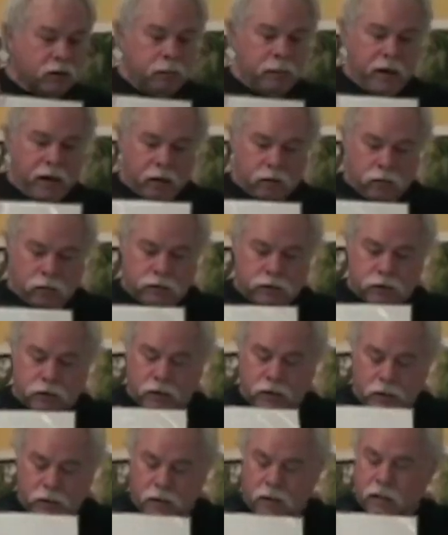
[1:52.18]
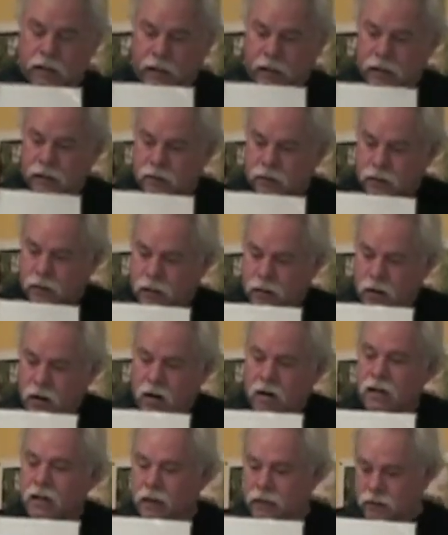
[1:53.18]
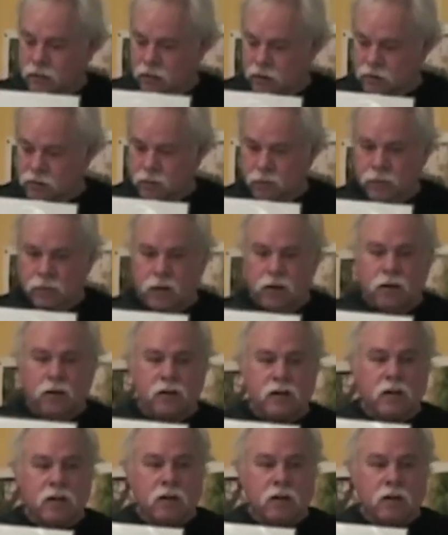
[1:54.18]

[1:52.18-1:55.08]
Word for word: of the macros you're going to collect are like this. They're the